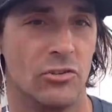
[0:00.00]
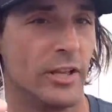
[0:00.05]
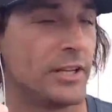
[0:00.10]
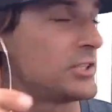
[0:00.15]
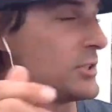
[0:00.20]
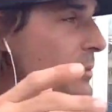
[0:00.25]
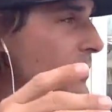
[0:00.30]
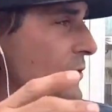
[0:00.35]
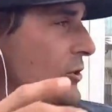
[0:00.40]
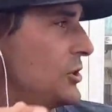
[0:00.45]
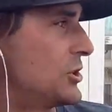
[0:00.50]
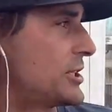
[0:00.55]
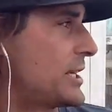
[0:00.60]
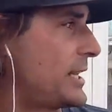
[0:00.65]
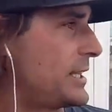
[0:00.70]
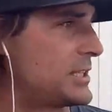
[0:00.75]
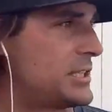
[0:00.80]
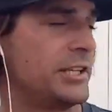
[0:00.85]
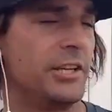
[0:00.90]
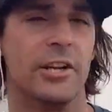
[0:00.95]
like some of you just got
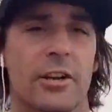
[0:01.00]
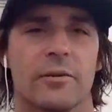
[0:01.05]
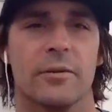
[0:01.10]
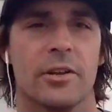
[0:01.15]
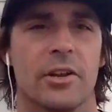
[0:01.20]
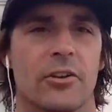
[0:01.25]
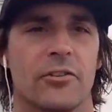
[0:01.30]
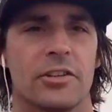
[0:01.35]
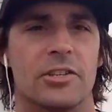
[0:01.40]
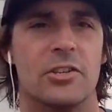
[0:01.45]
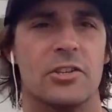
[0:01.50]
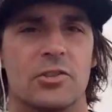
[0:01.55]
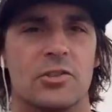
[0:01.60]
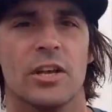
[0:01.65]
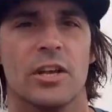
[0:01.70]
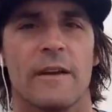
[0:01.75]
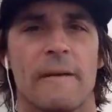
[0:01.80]
to see here. You know, this is,